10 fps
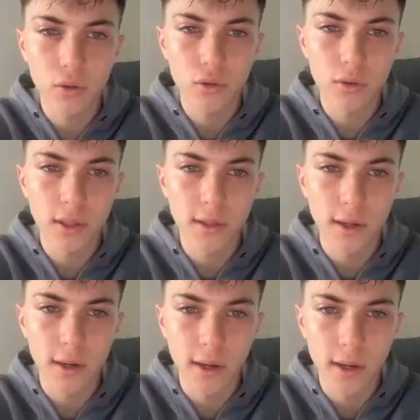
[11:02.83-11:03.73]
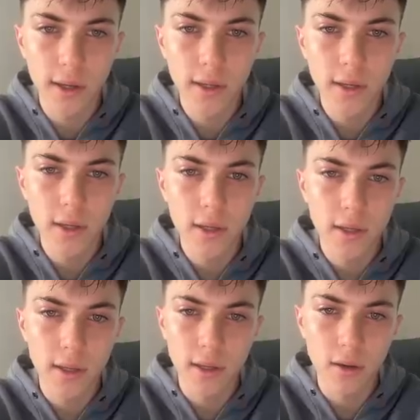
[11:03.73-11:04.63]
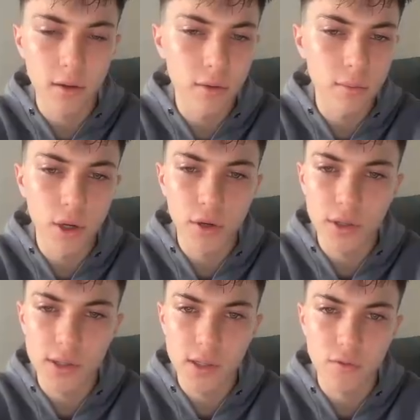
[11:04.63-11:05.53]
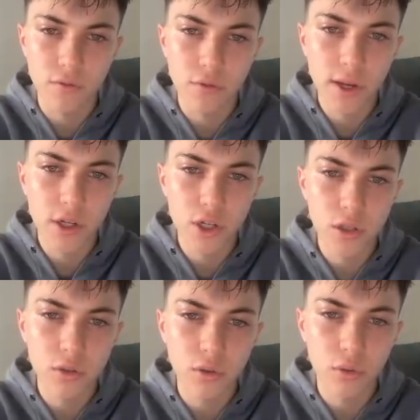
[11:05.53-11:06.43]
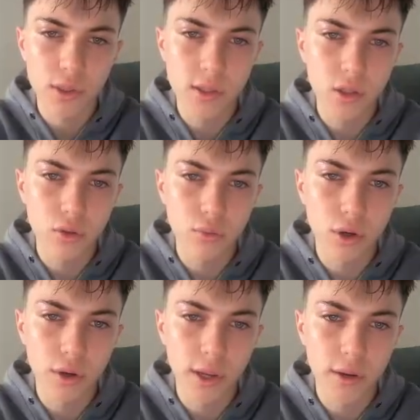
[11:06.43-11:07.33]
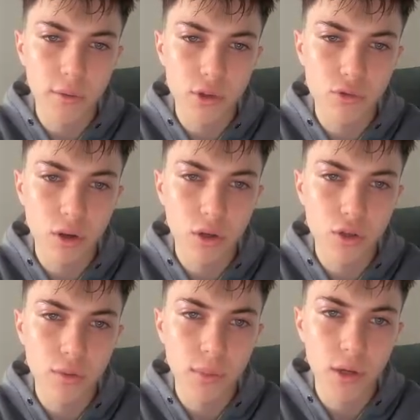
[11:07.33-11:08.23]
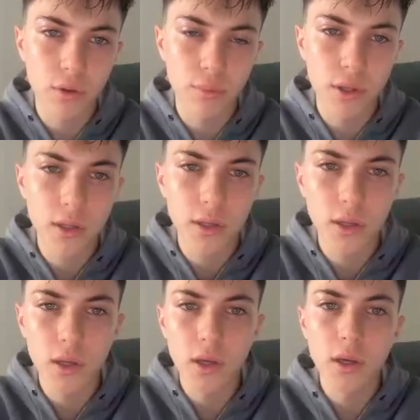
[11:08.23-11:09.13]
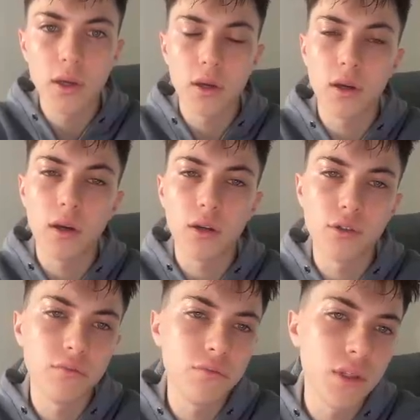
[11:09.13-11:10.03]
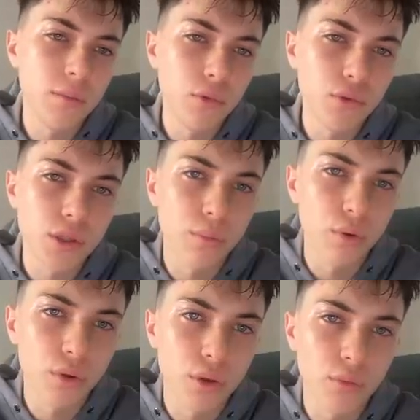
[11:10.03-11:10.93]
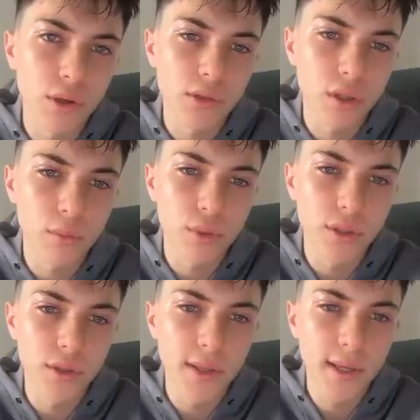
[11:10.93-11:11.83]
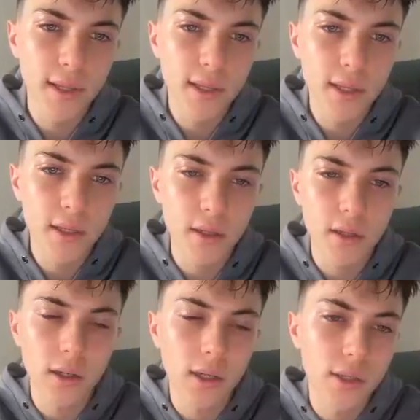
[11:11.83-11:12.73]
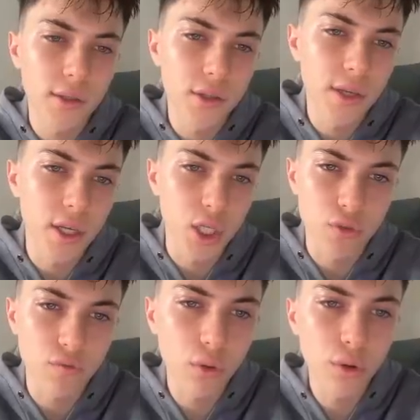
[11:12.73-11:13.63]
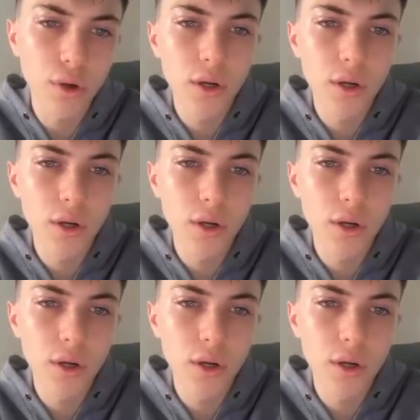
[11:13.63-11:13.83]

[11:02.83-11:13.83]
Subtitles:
to that higher high. Markets is fractal. You always need to mark every structure in my opinion. The most important one will be the daily and the H4.